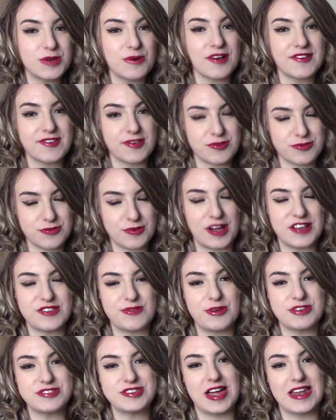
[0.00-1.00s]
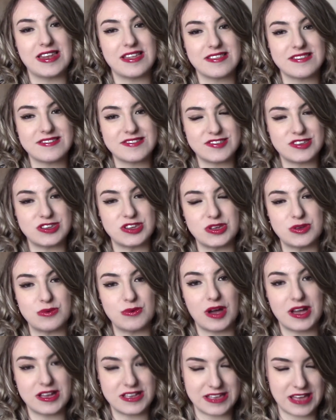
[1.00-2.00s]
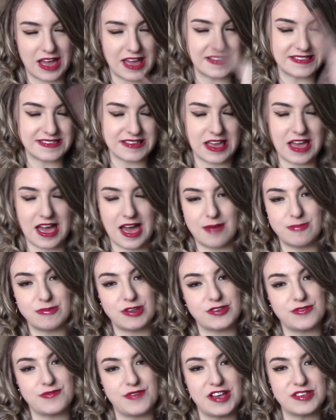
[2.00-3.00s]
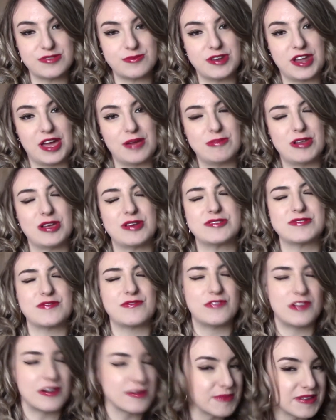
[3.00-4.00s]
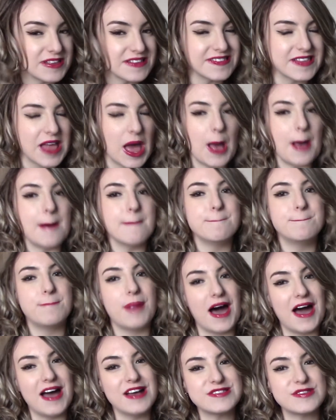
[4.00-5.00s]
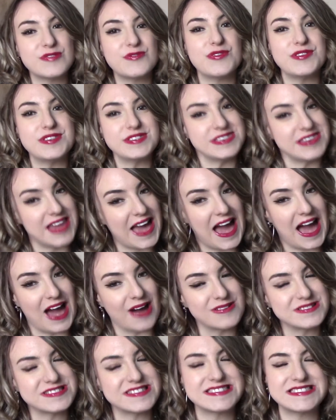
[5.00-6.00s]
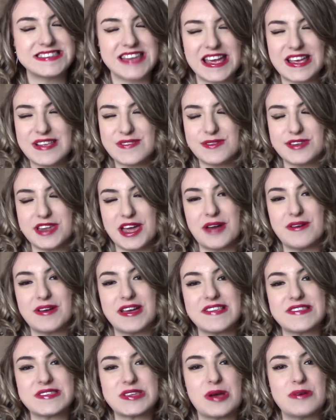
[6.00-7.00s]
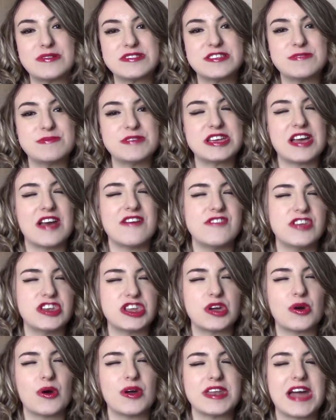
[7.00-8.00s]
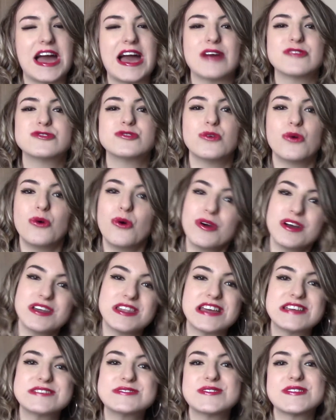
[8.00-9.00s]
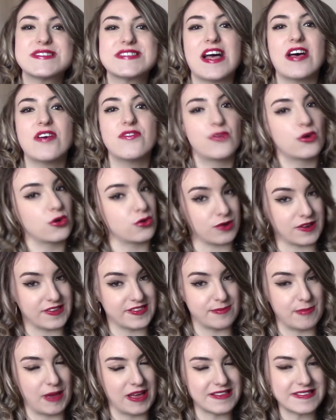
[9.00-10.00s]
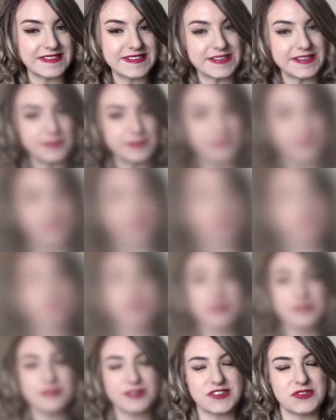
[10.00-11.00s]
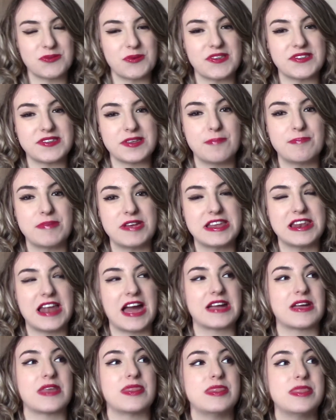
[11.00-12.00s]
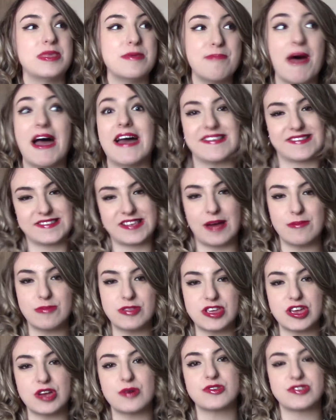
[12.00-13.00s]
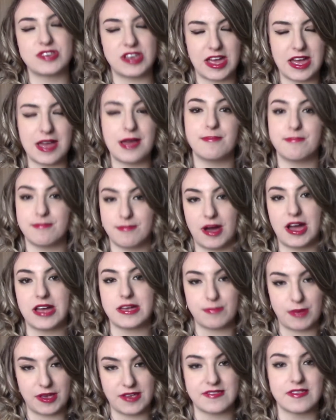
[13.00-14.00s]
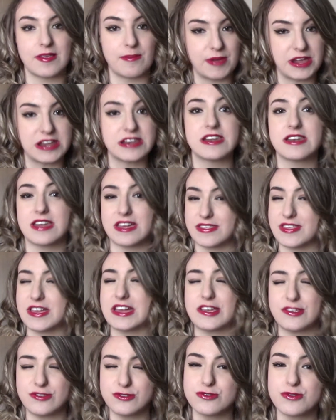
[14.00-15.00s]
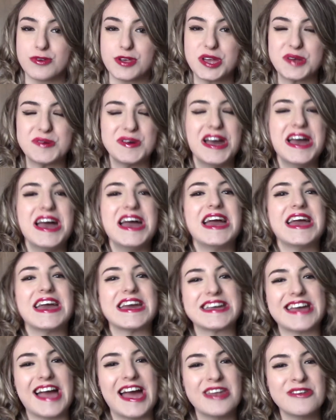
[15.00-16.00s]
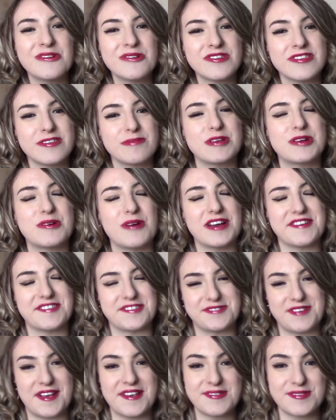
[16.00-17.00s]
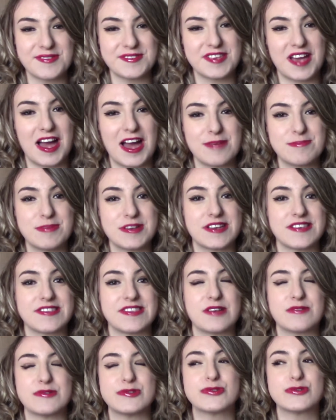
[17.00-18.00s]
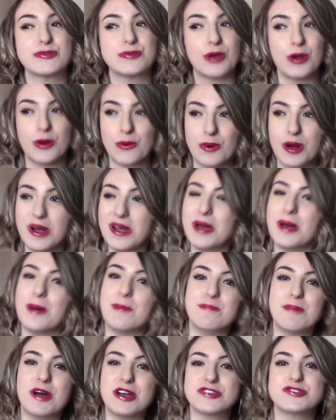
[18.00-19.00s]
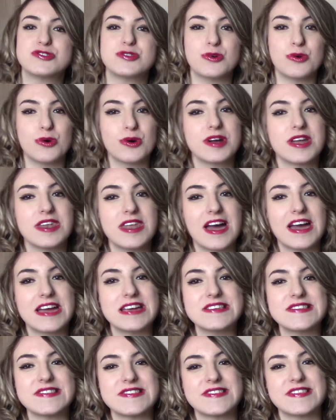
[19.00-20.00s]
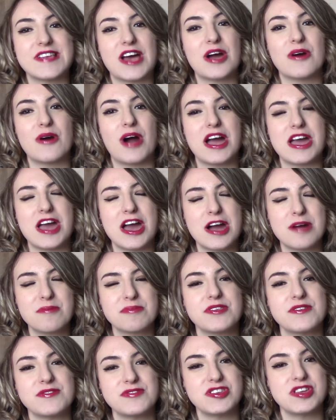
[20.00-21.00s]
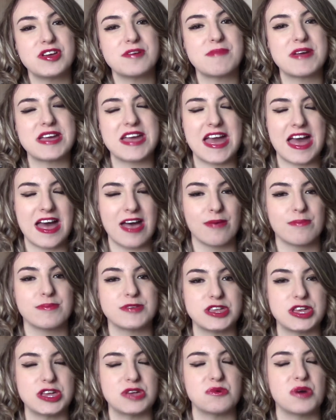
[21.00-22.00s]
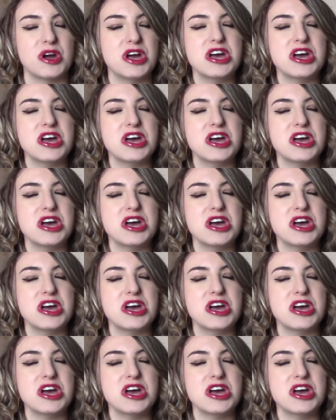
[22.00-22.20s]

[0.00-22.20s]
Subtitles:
are subscribed to my channel to get notified when I upload Vlogmas. But for now, today's video is going to be a video on how to organise yourself for Christmas. Even though Christmas can be like the best time of the year, which in my personal opinion I think is true, it can also be quite a stressful time because there is so much to organise. So I hope this video may help you